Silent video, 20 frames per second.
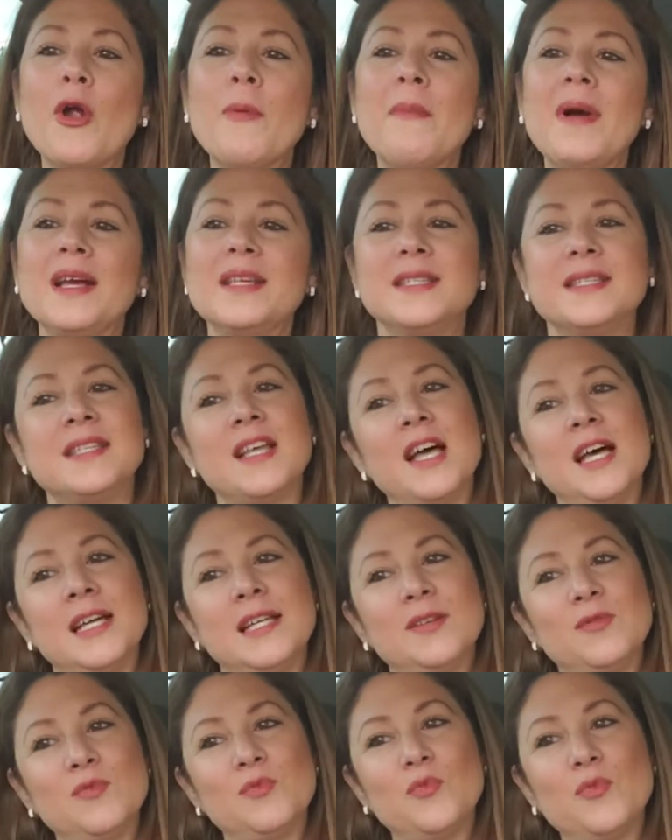my
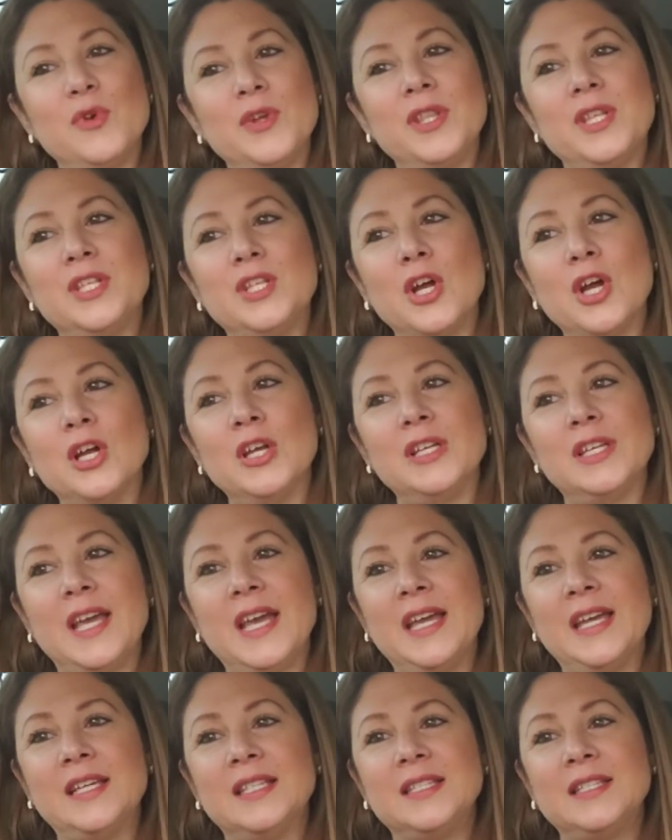son were the dark
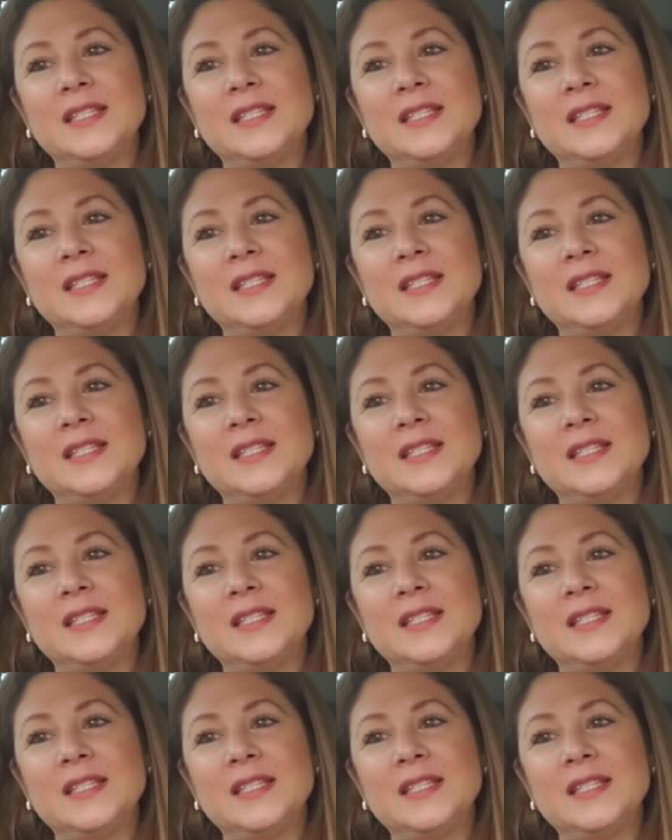days.